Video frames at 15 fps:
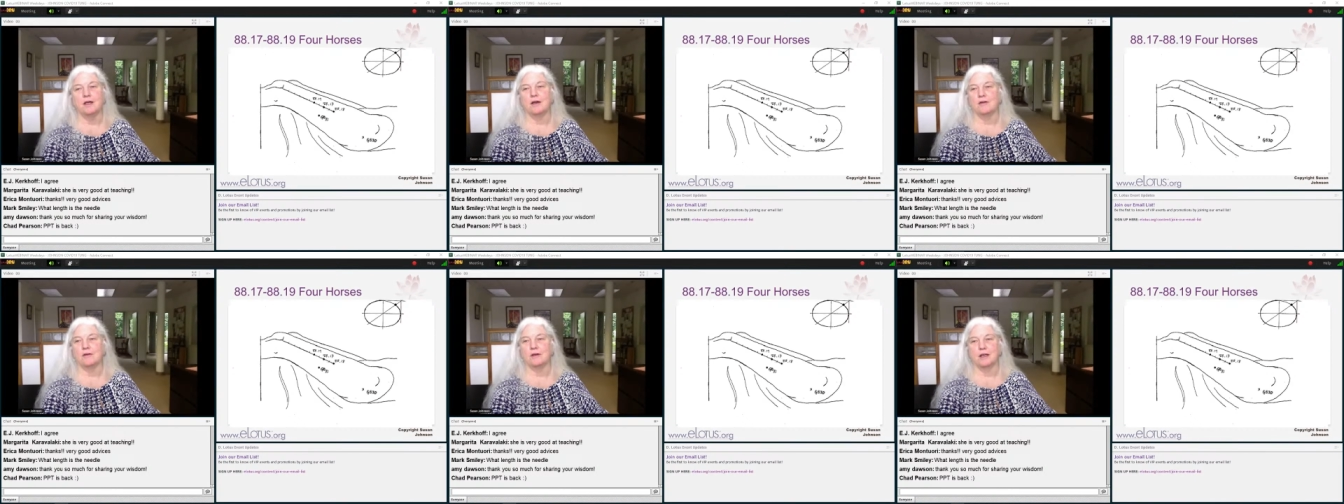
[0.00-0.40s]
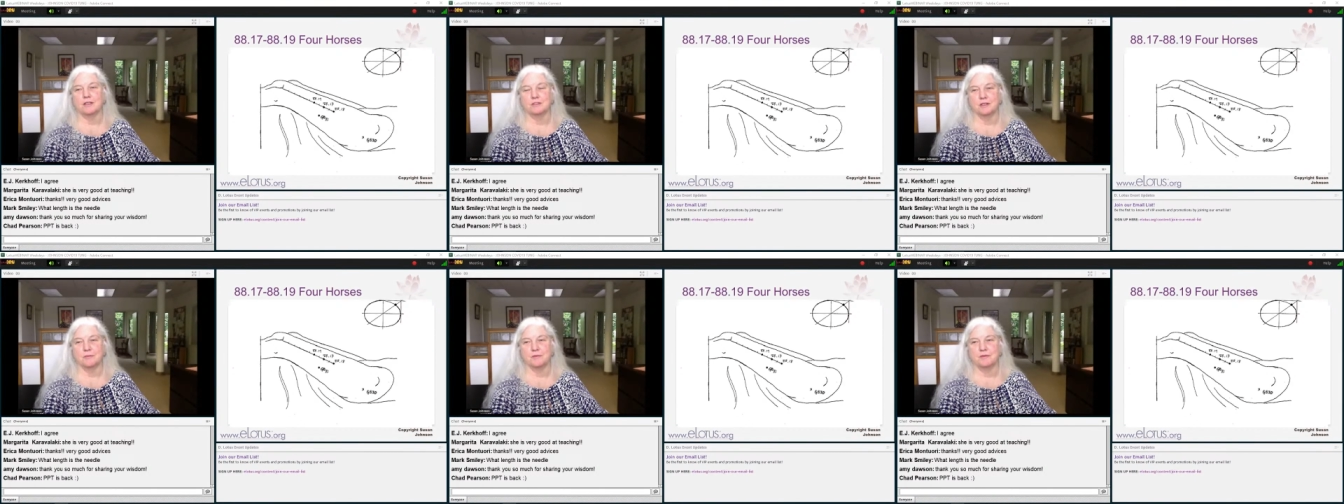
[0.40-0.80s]
Oh
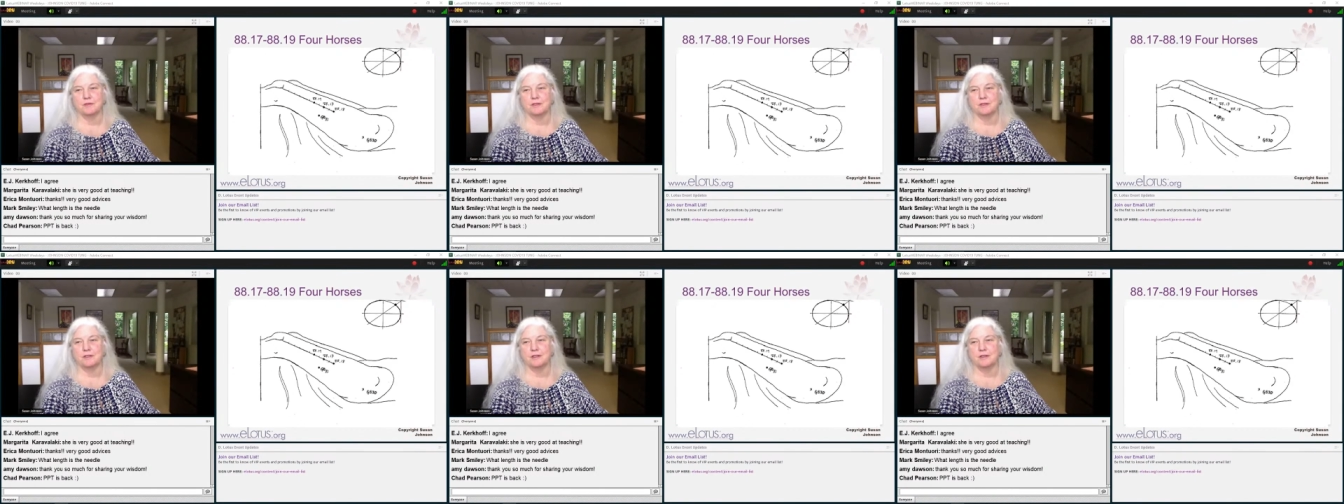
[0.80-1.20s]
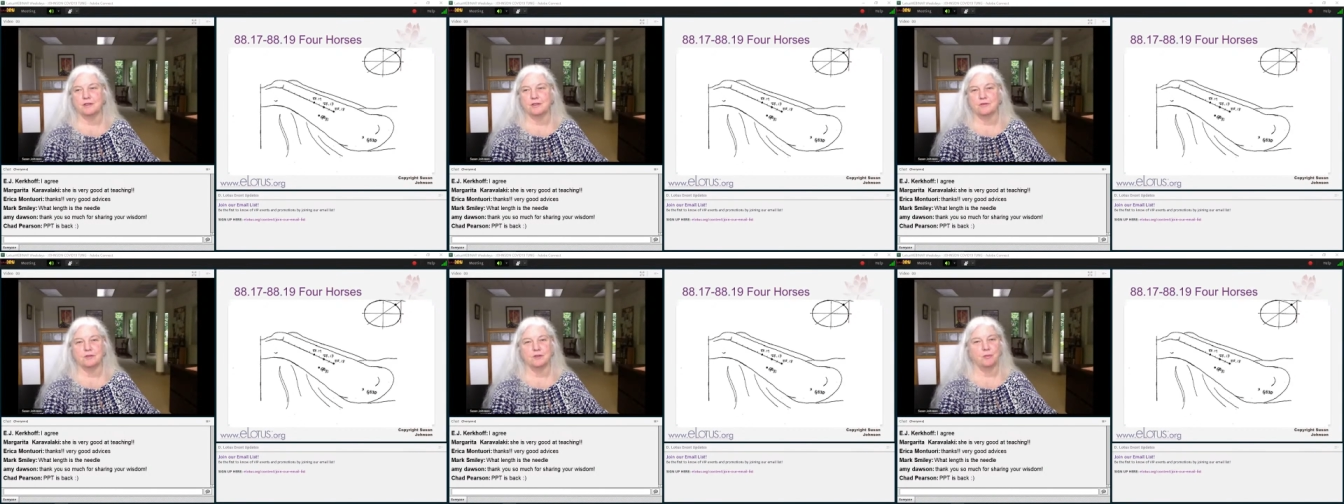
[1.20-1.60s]
gosh, I'm sitting here
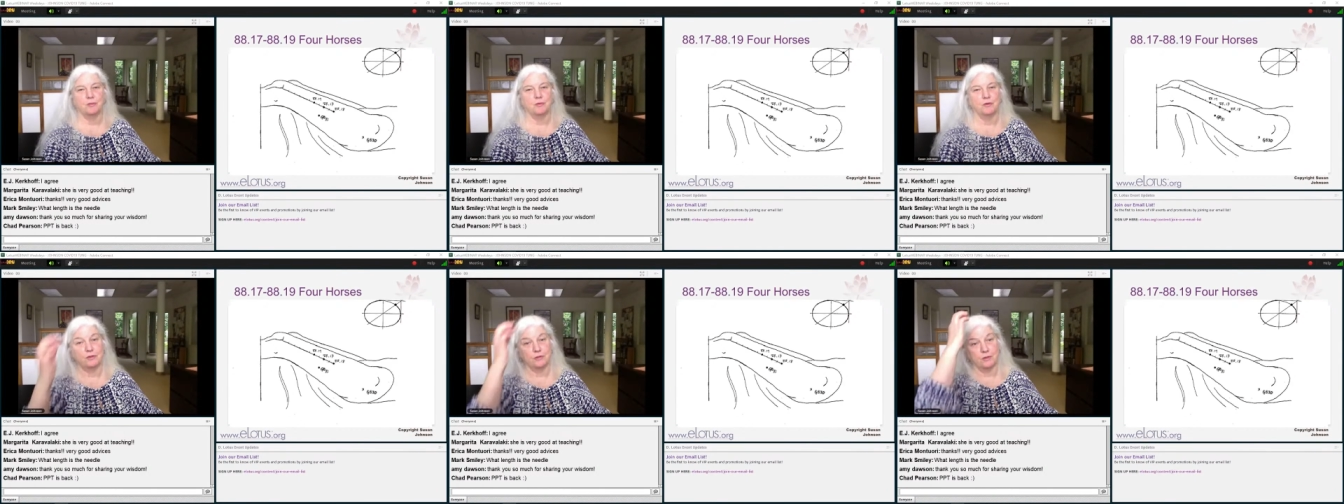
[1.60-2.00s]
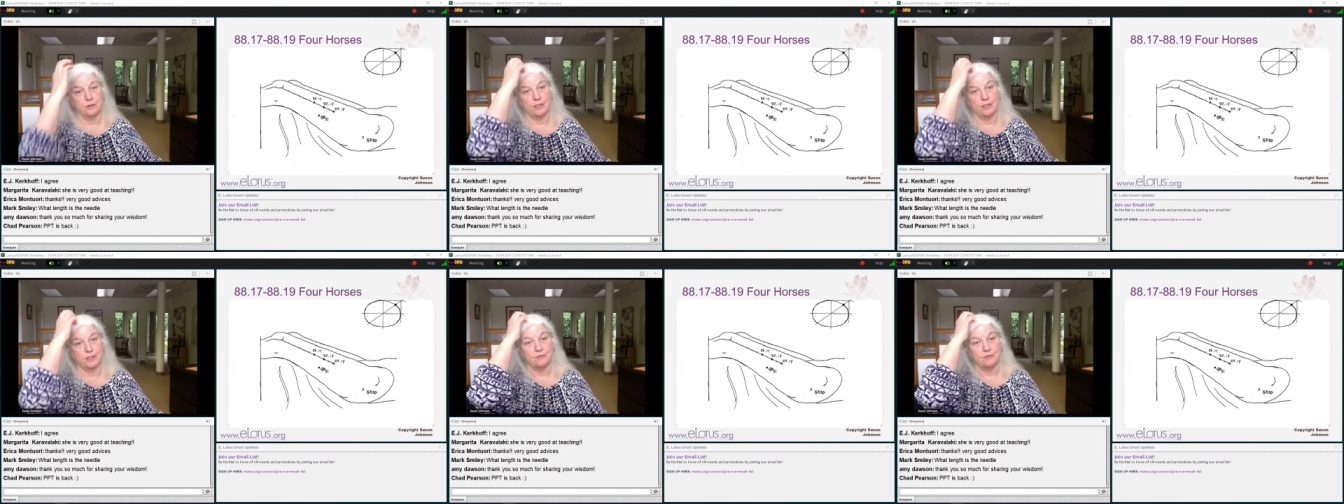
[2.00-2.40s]
using the pointer
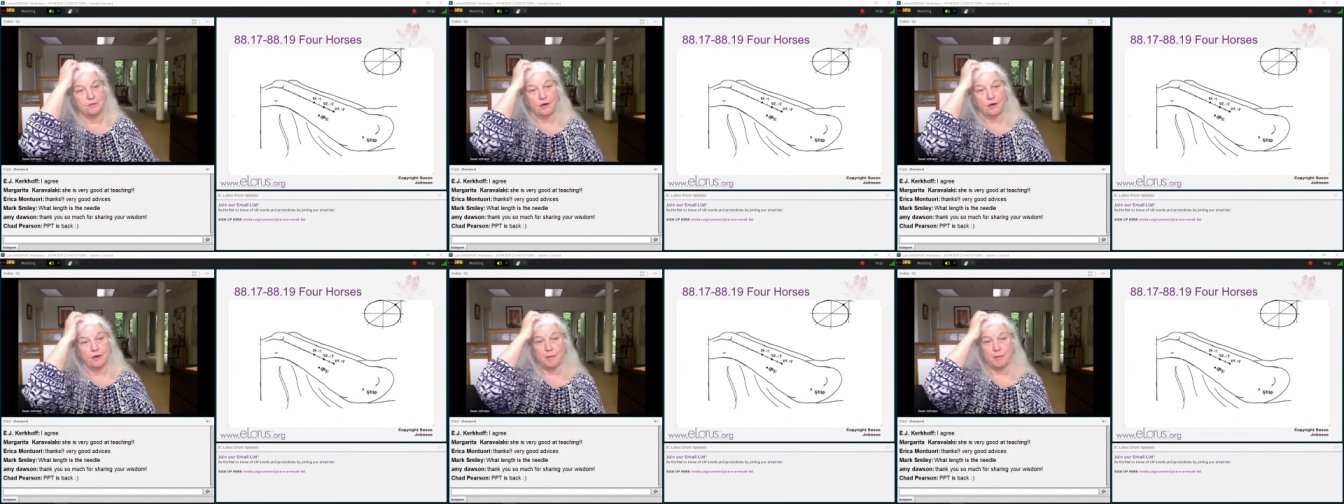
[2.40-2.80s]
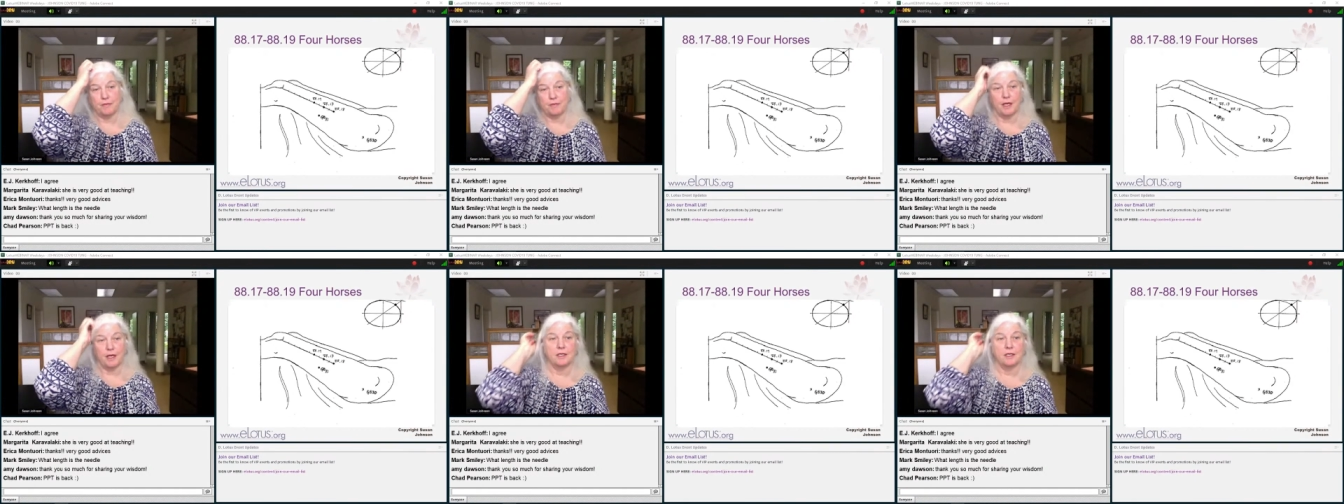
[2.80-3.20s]
again. Sorry about
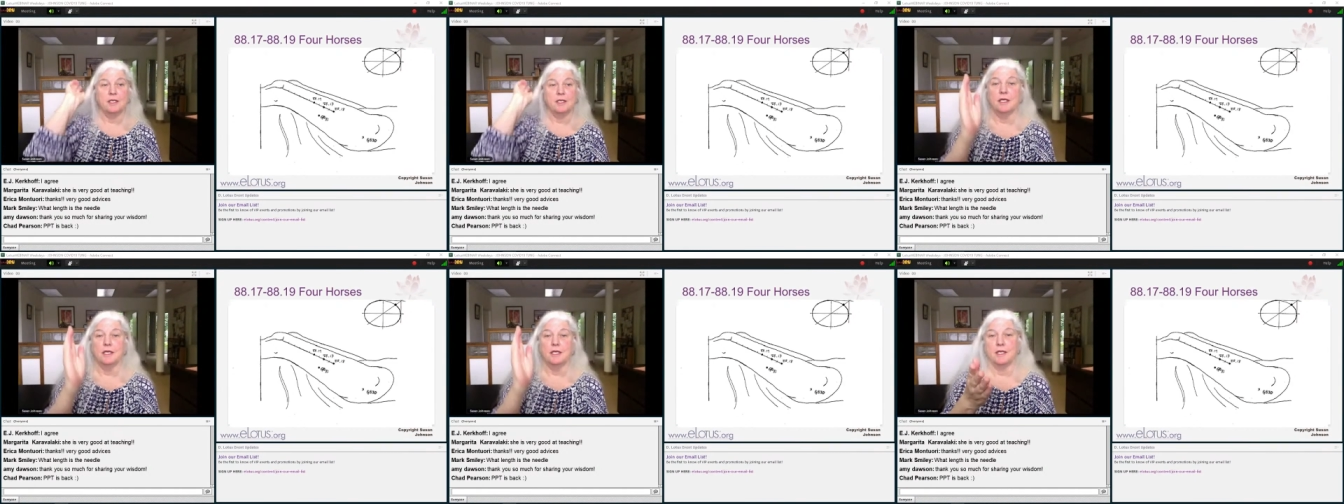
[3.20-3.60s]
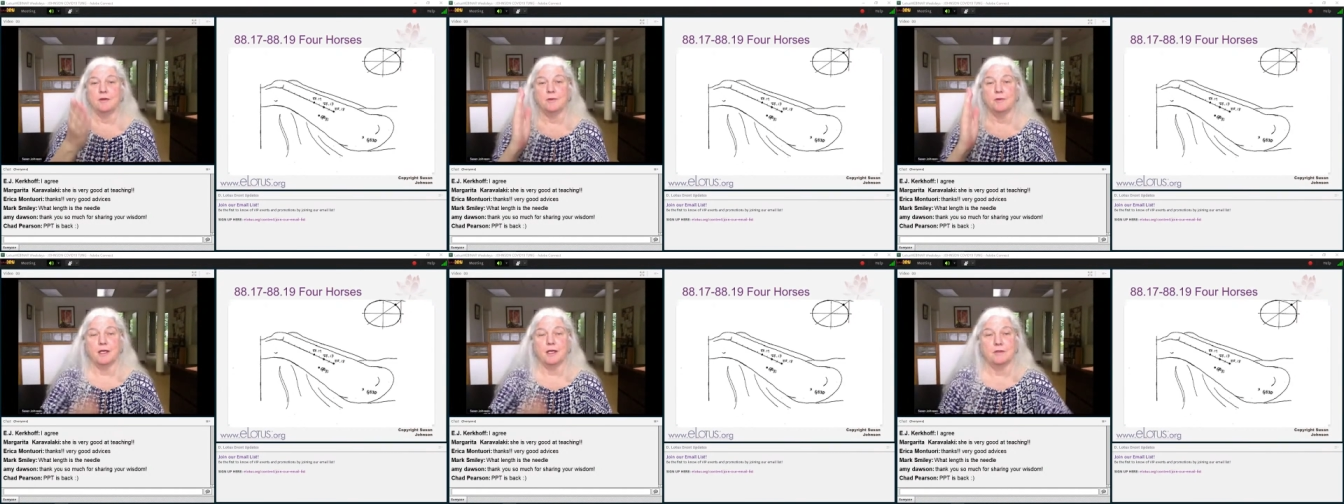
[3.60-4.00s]
that.
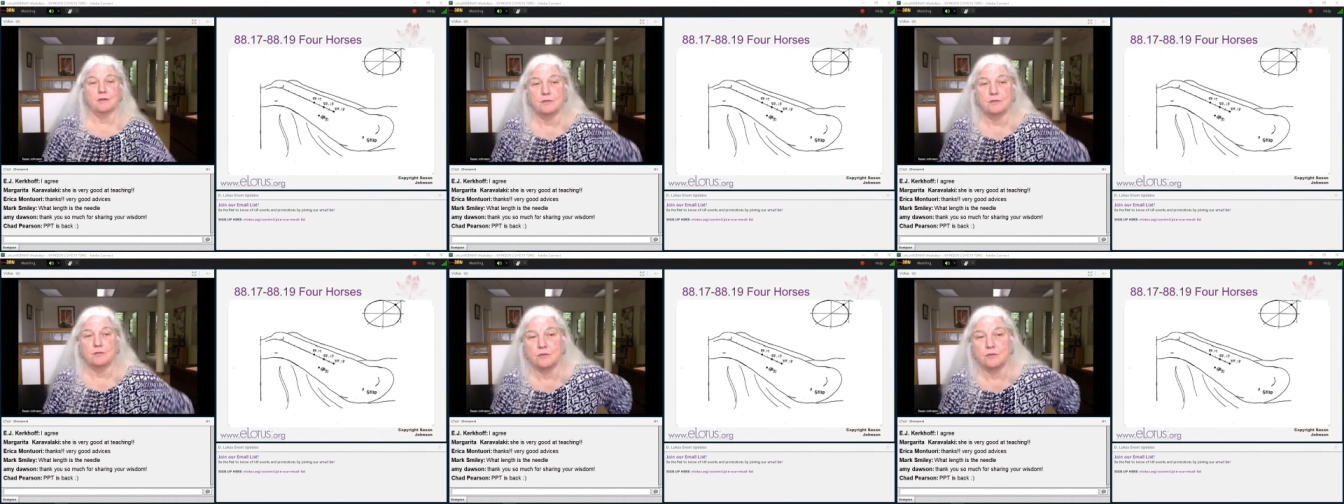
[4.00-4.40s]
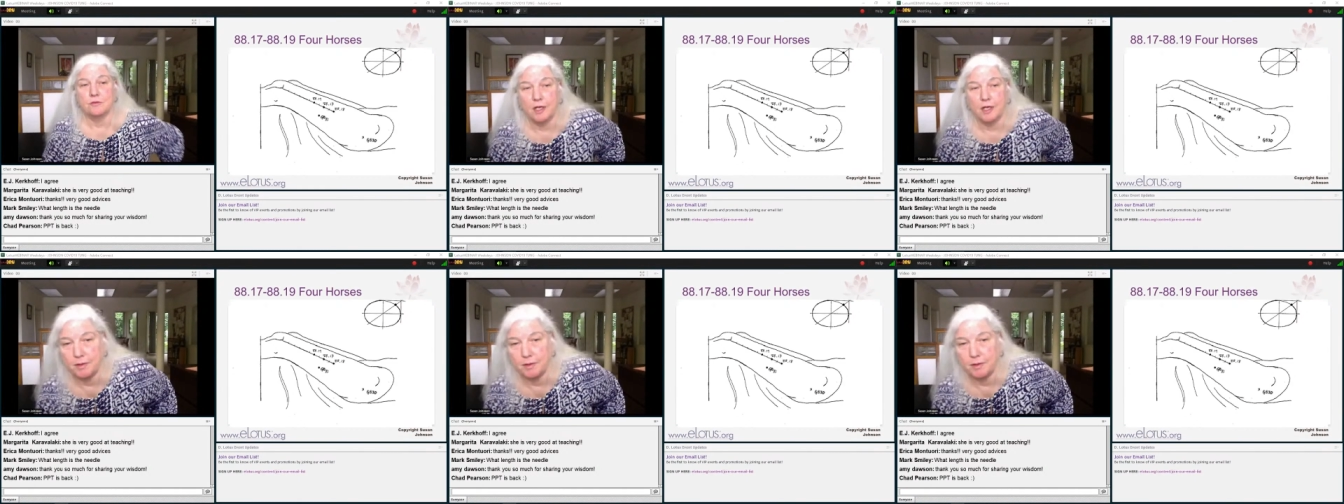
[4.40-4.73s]
Anyway, I'll just describe